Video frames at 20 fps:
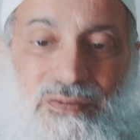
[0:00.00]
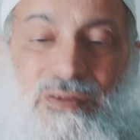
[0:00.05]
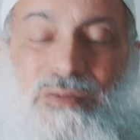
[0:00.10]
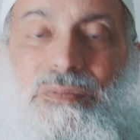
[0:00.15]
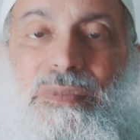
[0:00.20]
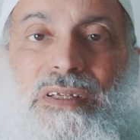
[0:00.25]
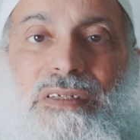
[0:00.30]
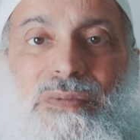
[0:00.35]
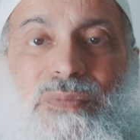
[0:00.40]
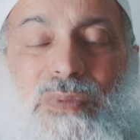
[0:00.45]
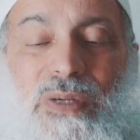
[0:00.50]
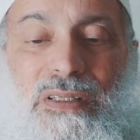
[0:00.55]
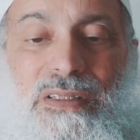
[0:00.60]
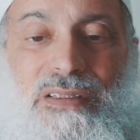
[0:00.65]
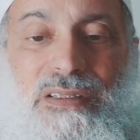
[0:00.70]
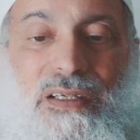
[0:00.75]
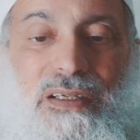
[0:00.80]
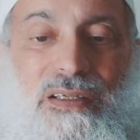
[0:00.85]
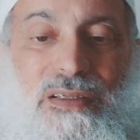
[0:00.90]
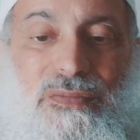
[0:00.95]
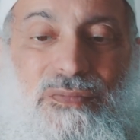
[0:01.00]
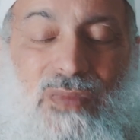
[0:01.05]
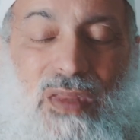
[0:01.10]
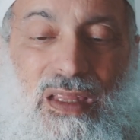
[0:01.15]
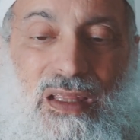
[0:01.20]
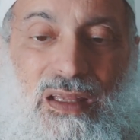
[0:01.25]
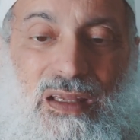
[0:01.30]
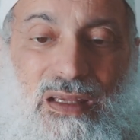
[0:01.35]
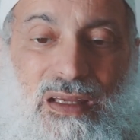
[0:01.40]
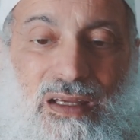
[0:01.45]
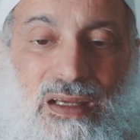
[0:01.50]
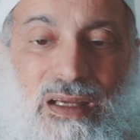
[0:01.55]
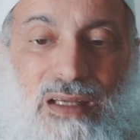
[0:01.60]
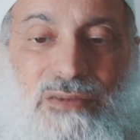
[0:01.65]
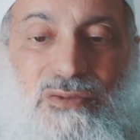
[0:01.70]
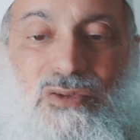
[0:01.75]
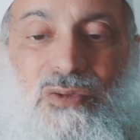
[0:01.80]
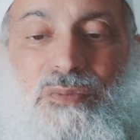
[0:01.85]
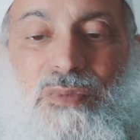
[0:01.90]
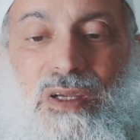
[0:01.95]
from His mercy,
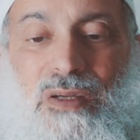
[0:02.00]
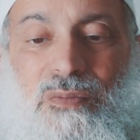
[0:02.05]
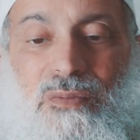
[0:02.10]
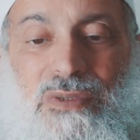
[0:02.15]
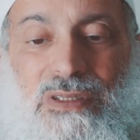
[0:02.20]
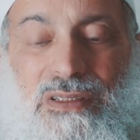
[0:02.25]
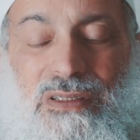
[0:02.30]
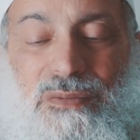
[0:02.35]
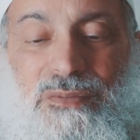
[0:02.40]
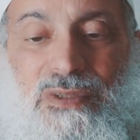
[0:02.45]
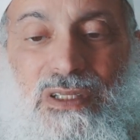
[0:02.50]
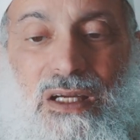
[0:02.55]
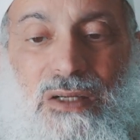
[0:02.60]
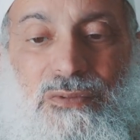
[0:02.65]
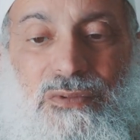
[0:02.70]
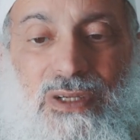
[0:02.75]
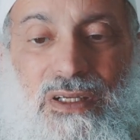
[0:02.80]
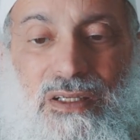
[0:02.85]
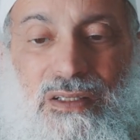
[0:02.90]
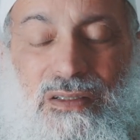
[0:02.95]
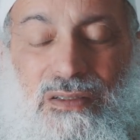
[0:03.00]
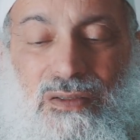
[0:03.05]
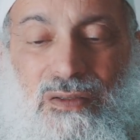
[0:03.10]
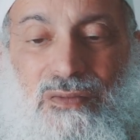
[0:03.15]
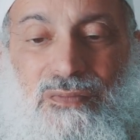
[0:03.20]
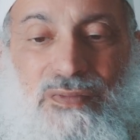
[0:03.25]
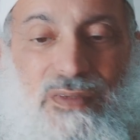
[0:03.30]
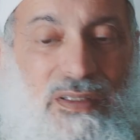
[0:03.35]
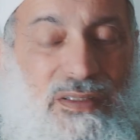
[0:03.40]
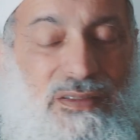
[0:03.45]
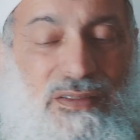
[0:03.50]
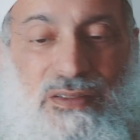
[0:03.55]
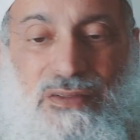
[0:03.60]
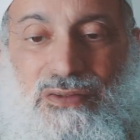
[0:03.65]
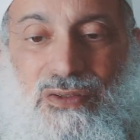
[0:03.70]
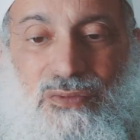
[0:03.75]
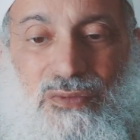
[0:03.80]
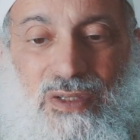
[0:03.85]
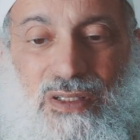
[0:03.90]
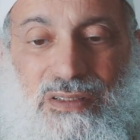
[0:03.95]
and to make Muslims aware of these
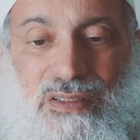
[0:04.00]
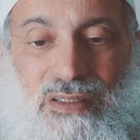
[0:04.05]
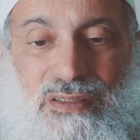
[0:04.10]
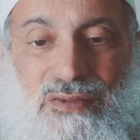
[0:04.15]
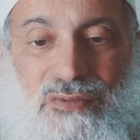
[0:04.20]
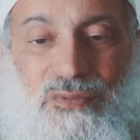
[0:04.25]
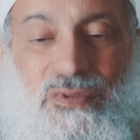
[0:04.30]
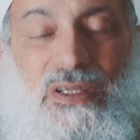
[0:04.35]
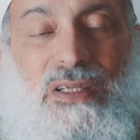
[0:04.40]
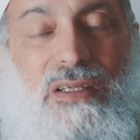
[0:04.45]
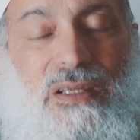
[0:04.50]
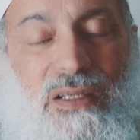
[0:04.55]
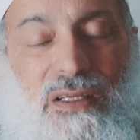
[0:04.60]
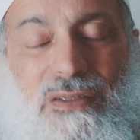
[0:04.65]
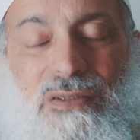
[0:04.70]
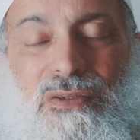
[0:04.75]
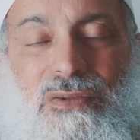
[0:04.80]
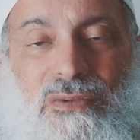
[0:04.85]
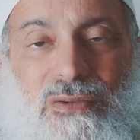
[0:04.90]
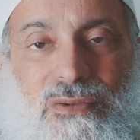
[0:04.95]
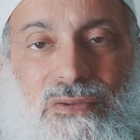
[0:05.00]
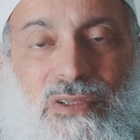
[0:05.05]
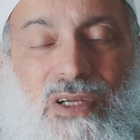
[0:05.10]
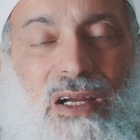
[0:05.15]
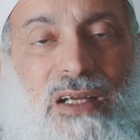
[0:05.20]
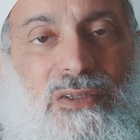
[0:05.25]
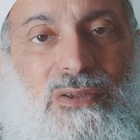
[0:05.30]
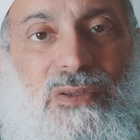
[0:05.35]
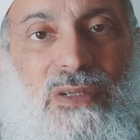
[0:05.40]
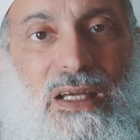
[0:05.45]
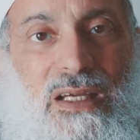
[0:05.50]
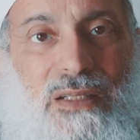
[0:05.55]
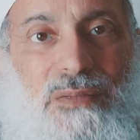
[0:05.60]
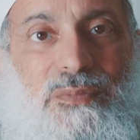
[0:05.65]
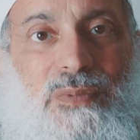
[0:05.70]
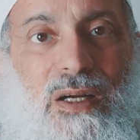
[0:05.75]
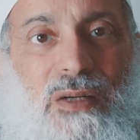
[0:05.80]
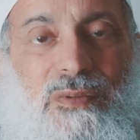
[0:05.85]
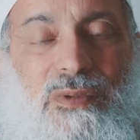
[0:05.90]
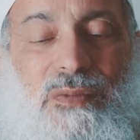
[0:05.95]
situations. We need to try to
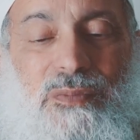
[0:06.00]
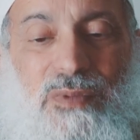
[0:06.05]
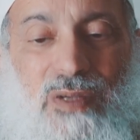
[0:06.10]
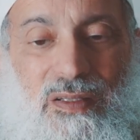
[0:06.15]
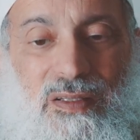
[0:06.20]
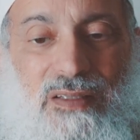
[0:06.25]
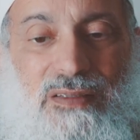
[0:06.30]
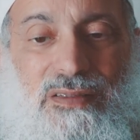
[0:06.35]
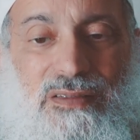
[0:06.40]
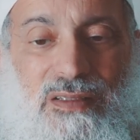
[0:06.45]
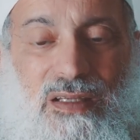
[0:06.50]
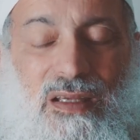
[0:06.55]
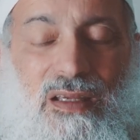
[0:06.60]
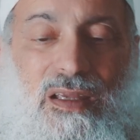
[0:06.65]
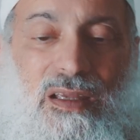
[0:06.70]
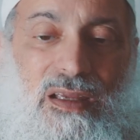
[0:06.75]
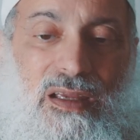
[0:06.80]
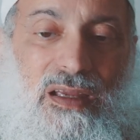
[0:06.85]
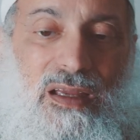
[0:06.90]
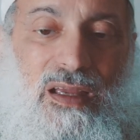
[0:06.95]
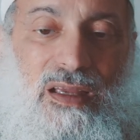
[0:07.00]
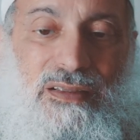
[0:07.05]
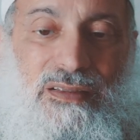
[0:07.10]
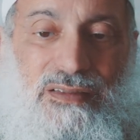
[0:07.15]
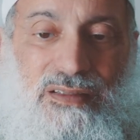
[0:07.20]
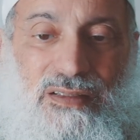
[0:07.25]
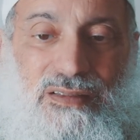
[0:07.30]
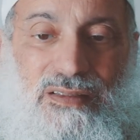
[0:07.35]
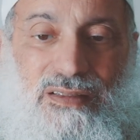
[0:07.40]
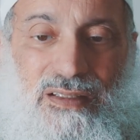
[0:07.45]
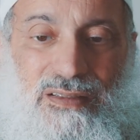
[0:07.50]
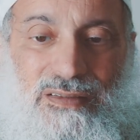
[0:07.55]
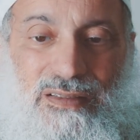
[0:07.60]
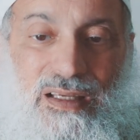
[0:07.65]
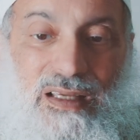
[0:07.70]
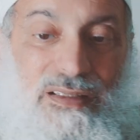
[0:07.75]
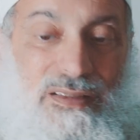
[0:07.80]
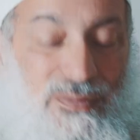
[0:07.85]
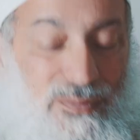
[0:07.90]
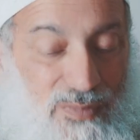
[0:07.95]
help our brothers and
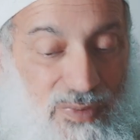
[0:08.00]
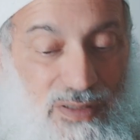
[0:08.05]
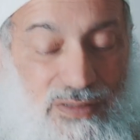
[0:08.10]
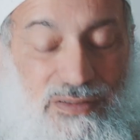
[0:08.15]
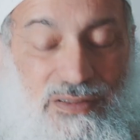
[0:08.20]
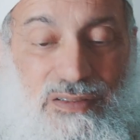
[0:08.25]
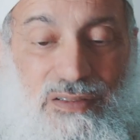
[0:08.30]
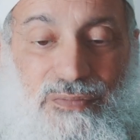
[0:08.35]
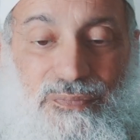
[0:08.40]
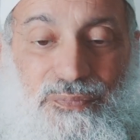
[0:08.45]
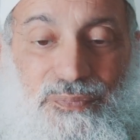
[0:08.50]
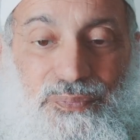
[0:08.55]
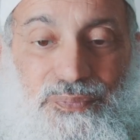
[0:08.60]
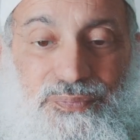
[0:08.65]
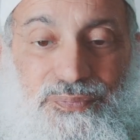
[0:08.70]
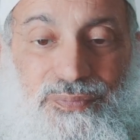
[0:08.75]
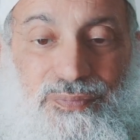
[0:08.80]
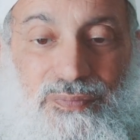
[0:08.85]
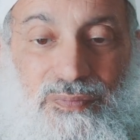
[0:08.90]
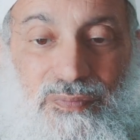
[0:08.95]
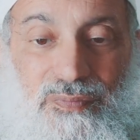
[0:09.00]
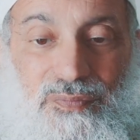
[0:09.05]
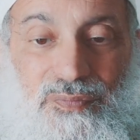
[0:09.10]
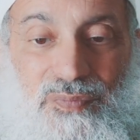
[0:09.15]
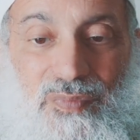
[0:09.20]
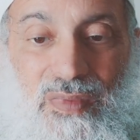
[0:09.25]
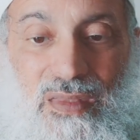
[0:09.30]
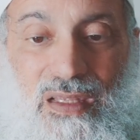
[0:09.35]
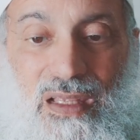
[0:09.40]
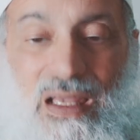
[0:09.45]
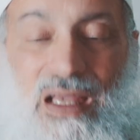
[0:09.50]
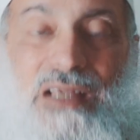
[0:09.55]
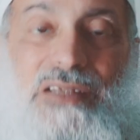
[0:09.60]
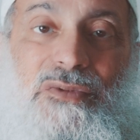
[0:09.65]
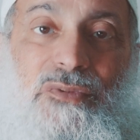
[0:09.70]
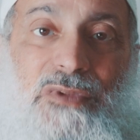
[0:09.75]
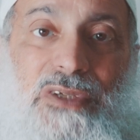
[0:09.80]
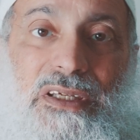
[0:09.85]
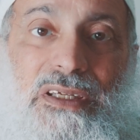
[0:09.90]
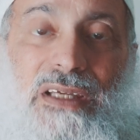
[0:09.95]
sisters as much
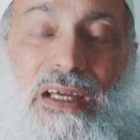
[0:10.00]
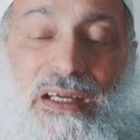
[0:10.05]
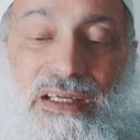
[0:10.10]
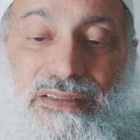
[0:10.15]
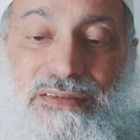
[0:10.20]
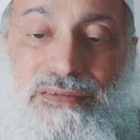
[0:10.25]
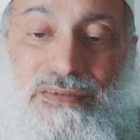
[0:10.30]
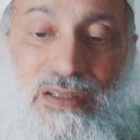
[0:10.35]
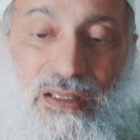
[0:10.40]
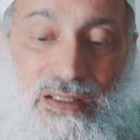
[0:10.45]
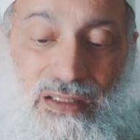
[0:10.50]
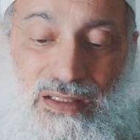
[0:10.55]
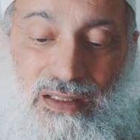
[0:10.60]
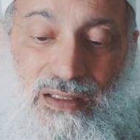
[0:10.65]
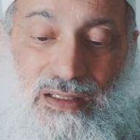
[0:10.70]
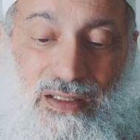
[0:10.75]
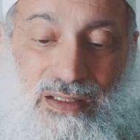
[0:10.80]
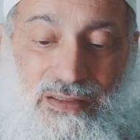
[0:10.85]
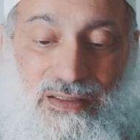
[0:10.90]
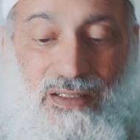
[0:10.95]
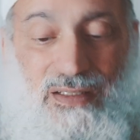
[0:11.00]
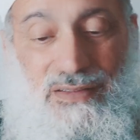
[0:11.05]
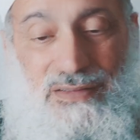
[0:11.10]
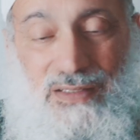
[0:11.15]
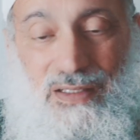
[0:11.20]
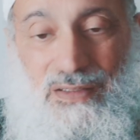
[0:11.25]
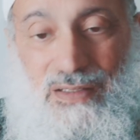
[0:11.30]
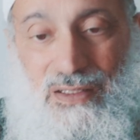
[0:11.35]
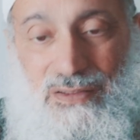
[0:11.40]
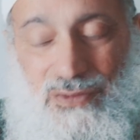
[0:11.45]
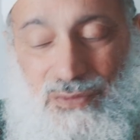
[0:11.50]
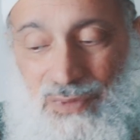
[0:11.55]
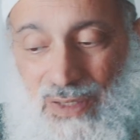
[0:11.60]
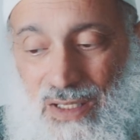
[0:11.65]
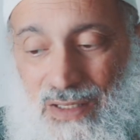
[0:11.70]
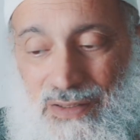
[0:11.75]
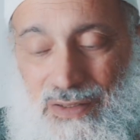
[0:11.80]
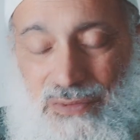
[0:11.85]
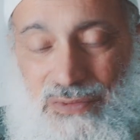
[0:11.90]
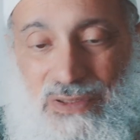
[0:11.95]
as we can. And I ask Allah
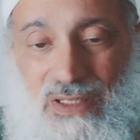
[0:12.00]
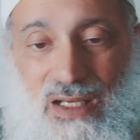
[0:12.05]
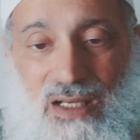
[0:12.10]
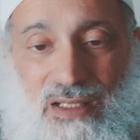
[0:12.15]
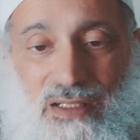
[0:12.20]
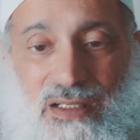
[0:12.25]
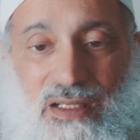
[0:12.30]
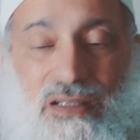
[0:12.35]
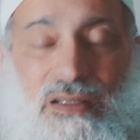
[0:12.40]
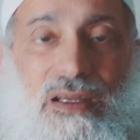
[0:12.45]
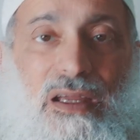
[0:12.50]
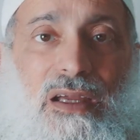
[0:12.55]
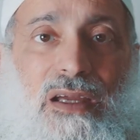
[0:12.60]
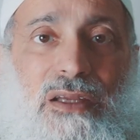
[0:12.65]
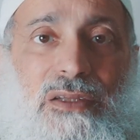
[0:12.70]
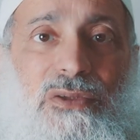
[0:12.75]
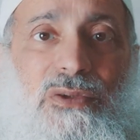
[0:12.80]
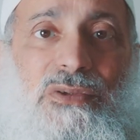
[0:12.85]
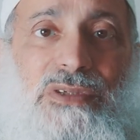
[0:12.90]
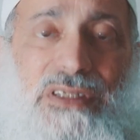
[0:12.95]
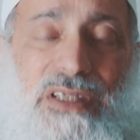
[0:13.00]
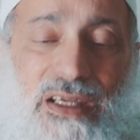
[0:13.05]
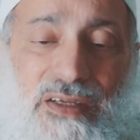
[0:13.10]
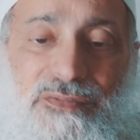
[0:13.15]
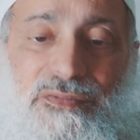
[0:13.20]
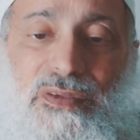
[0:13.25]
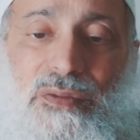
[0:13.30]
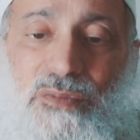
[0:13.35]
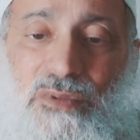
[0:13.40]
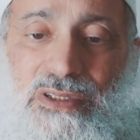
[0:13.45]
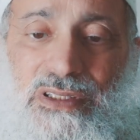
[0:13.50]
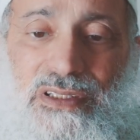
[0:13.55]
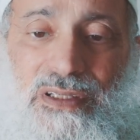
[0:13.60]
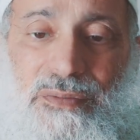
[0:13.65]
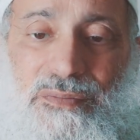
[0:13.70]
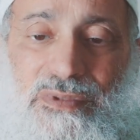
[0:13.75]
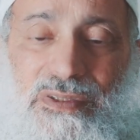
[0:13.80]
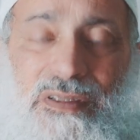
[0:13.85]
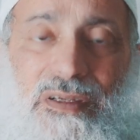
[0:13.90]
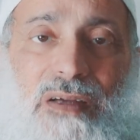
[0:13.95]
subhanahu wa ta'ala to save the
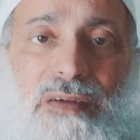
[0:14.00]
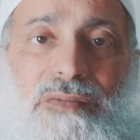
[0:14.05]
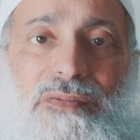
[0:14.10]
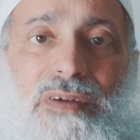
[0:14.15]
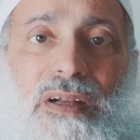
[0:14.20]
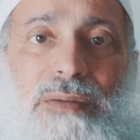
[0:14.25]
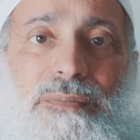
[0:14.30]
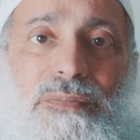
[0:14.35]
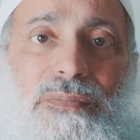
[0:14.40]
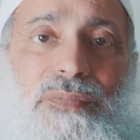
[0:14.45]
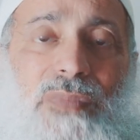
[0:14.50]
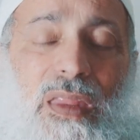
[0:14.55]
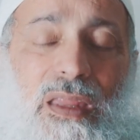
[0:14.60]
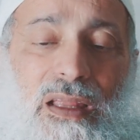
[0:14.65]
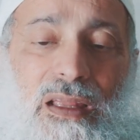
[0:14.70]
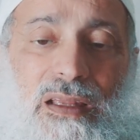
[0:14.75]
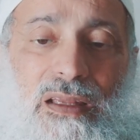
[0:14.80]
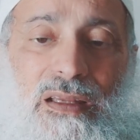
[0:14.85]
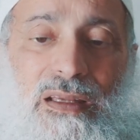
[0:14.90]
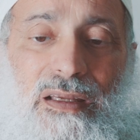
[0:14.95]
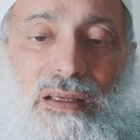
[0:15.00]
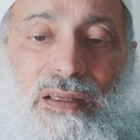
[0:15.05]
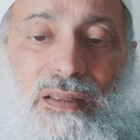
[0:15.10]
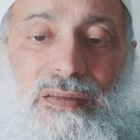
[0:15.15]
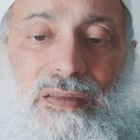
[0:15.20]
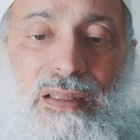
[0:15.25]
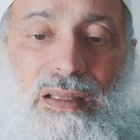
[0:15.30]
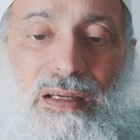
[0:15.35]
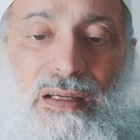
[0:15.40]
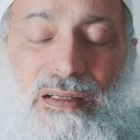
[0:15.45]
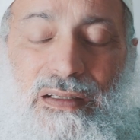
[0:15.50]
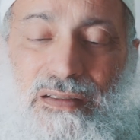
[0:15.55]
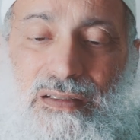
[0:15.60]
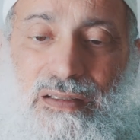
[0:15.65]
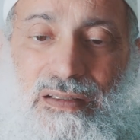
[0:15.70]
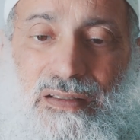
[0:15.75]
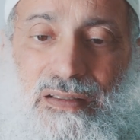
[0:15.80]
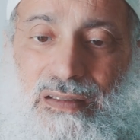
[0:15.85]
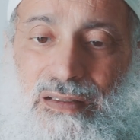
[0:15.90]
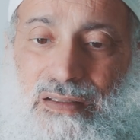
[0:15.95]
Muslims from the